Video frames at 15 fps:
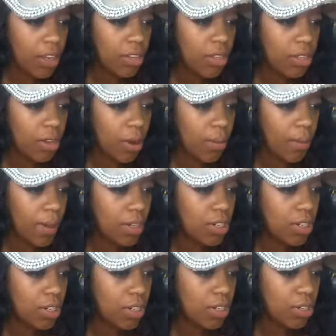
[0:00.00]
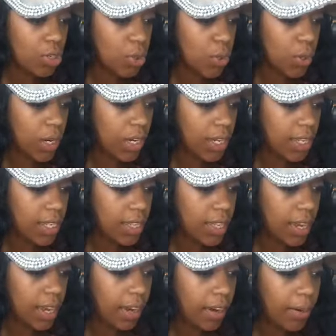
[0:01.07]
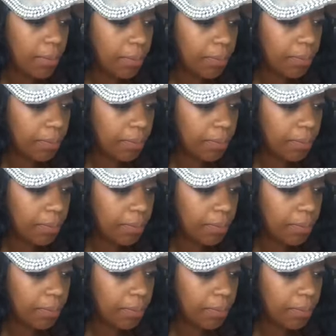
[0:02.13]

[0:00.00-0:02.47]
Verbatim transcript: So make sure you join us there.